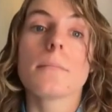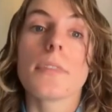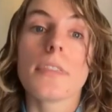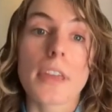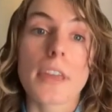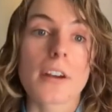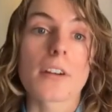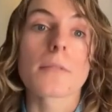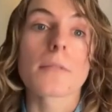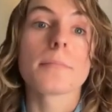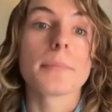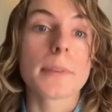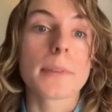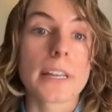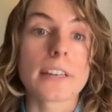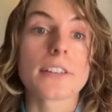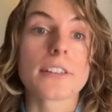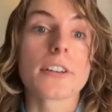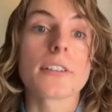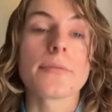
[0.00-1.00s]
their
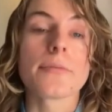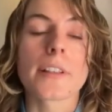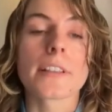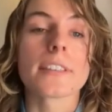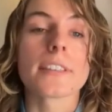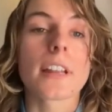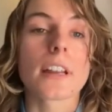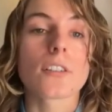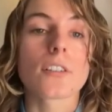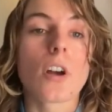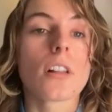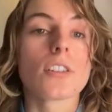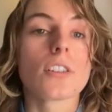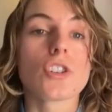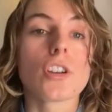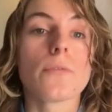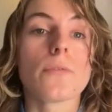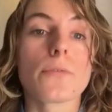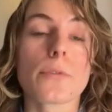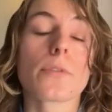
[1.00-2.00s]
planetary defense
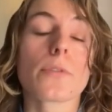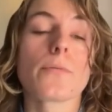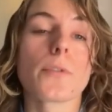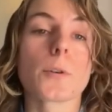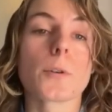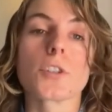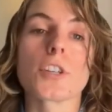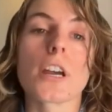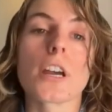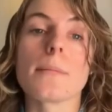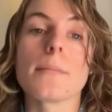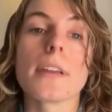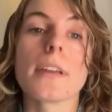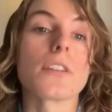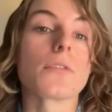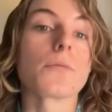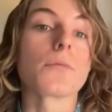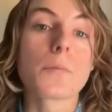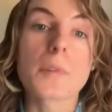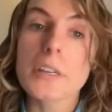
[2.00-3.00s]
technology for the first time
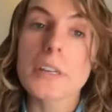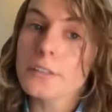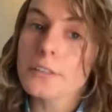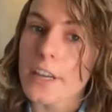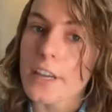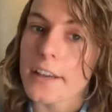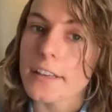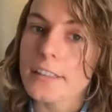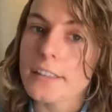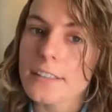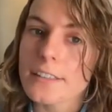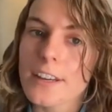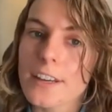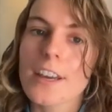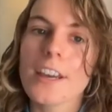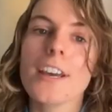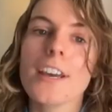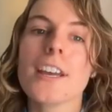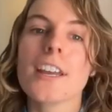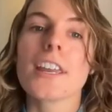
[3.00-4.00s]
in a real test,
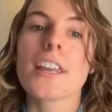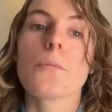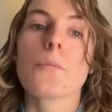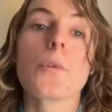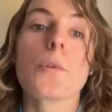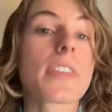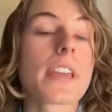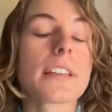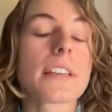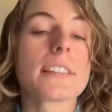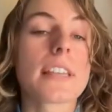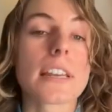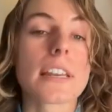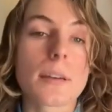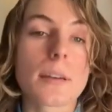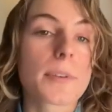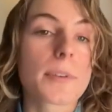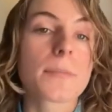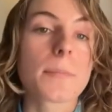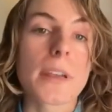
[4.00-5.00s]
where they sent
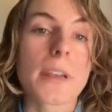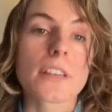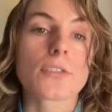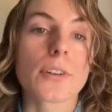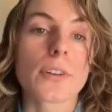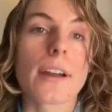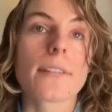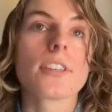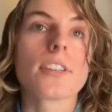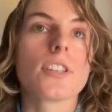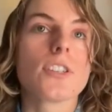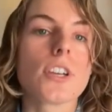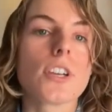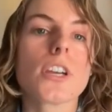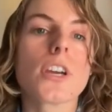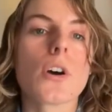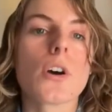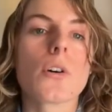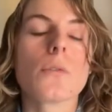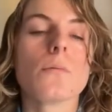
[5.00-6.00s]
up a spacecraft to
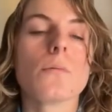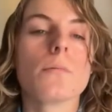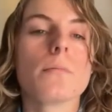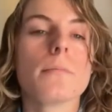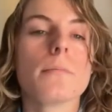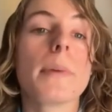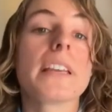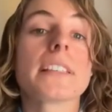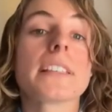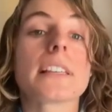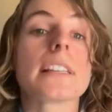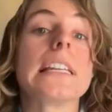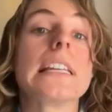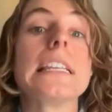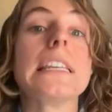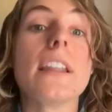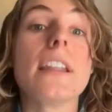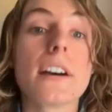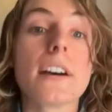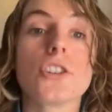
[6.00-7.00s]
go basically
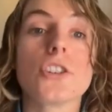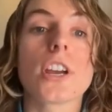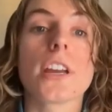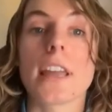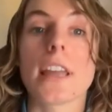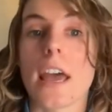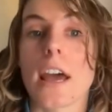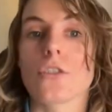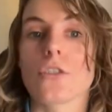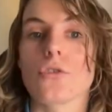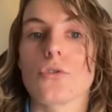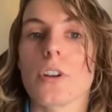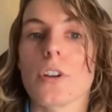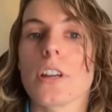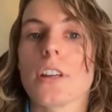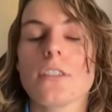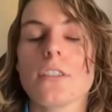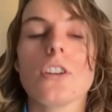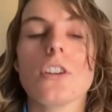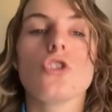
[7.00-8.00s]
nudge an
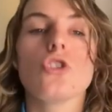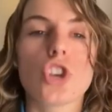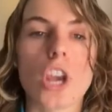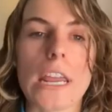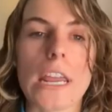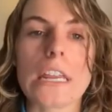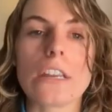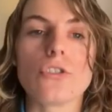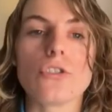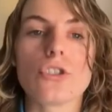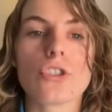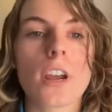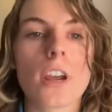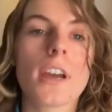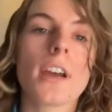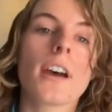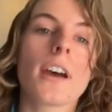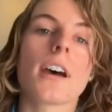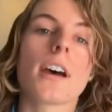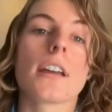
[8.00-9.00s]
asteroid to change
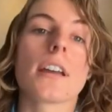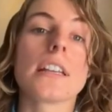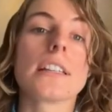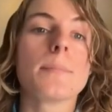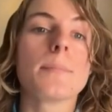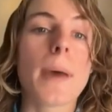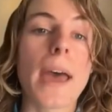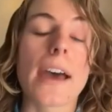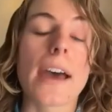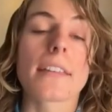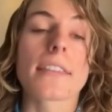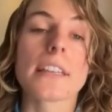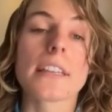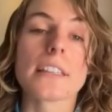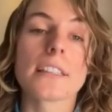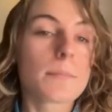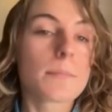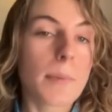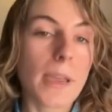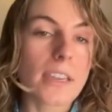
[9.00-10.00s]
its path
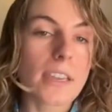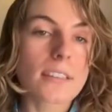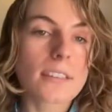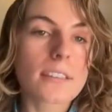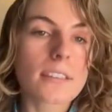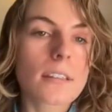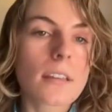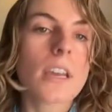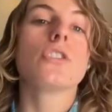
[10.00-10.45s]
in space.